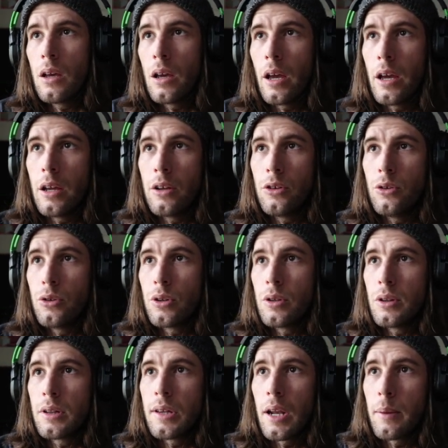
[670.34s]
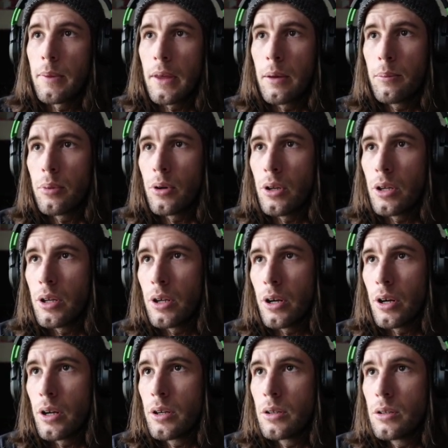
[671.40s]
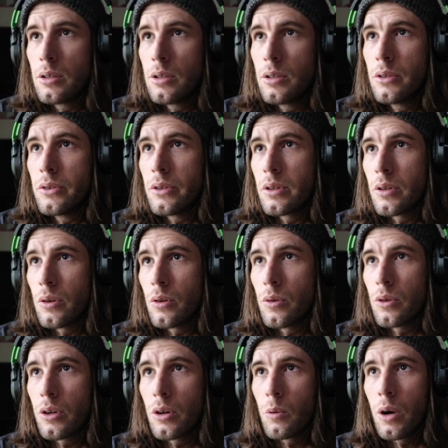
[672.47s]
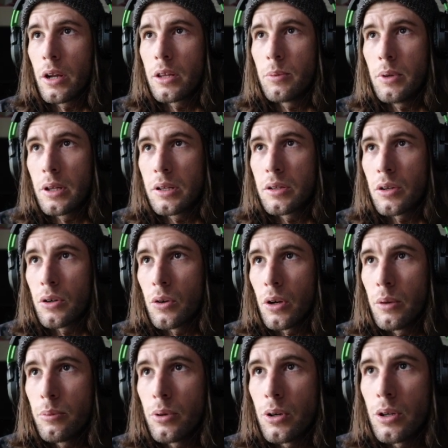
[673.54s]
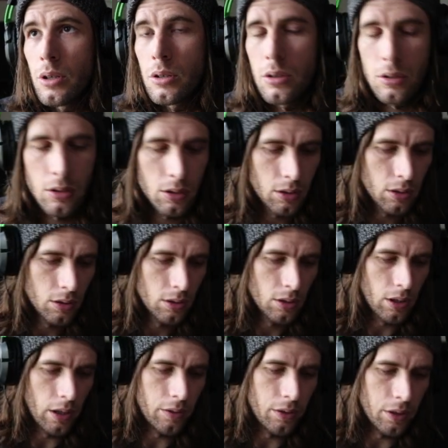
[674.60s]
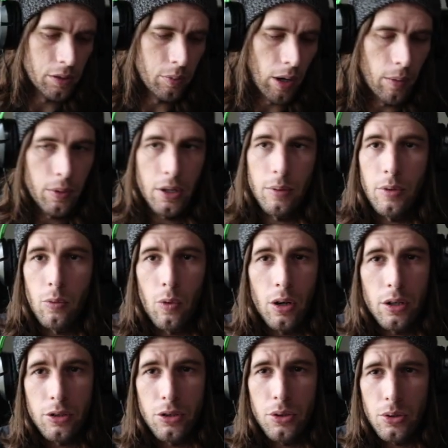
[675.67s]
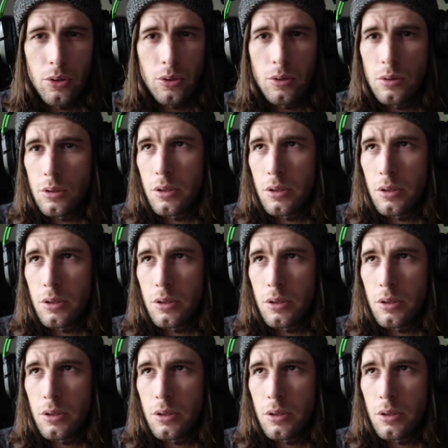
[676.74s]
and you can set up the input here. So you're going to want it to be external input, and it's probably going to be 1 or 2.